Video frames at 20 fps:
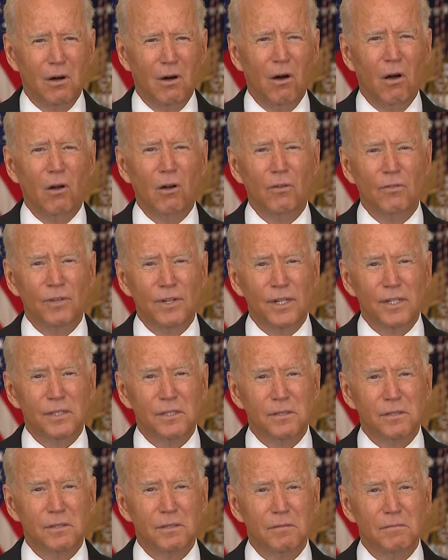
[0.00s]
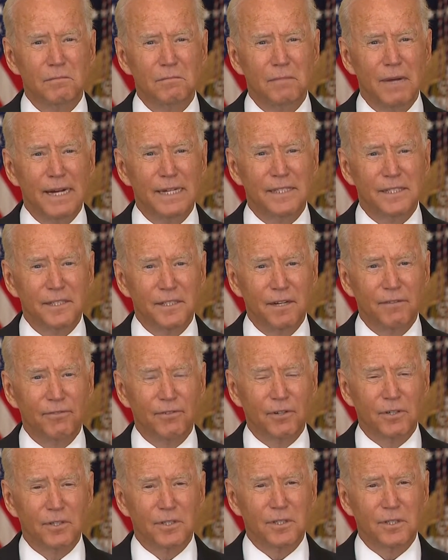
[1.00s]
All of this makes a
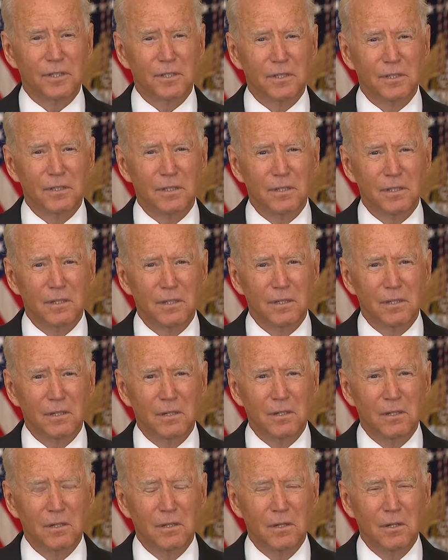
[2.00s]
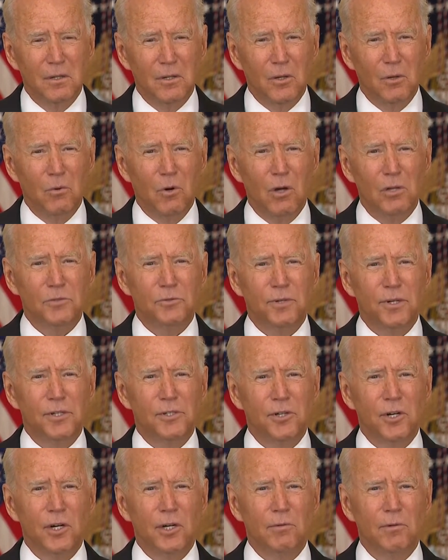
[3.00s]
difference. The Wall Street
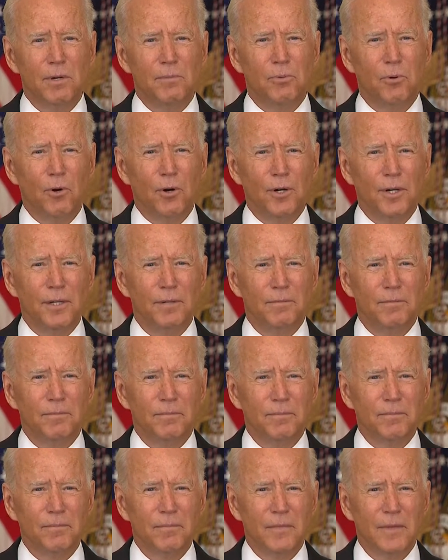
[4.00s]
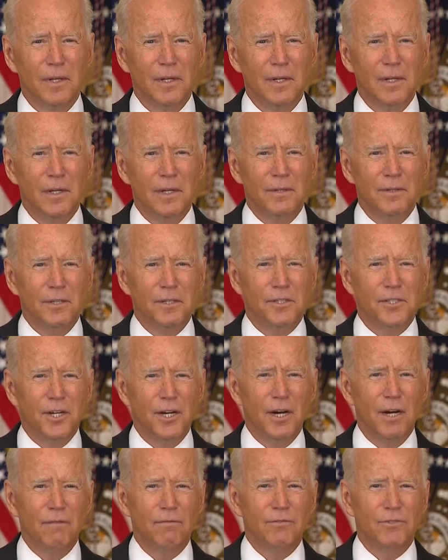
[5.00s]
Journal reported the
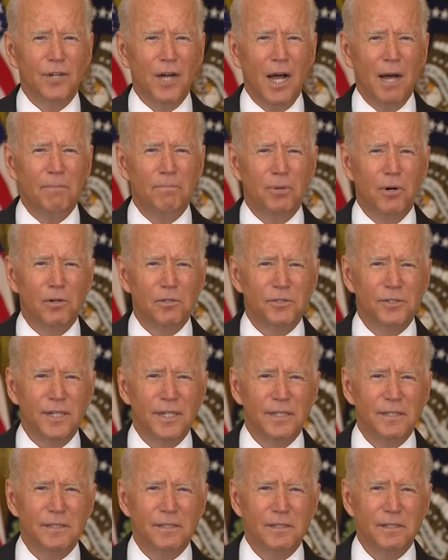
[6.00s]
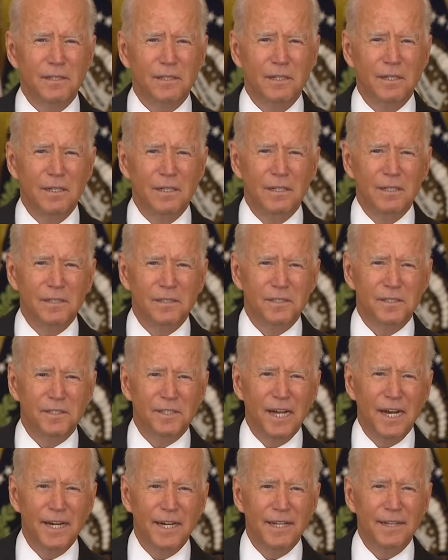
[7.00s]
share of job postings
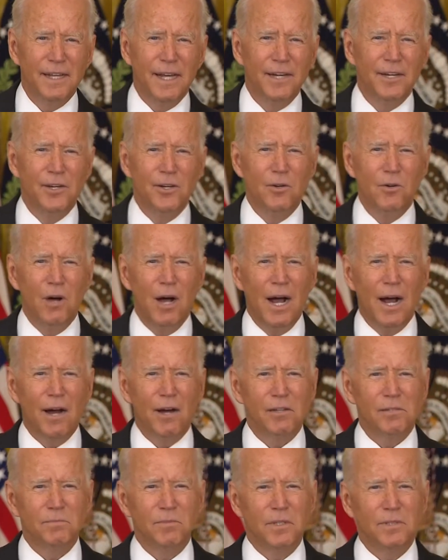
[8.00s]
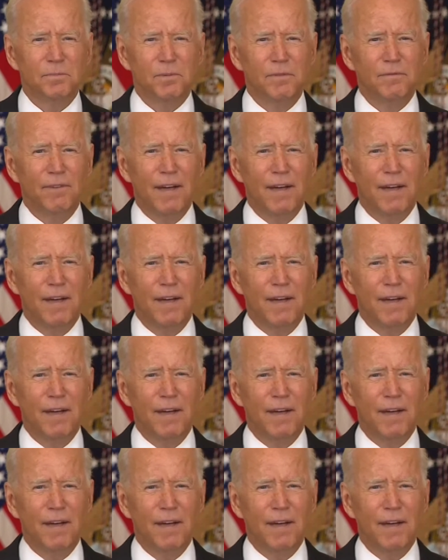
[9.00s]
stating that new hires must be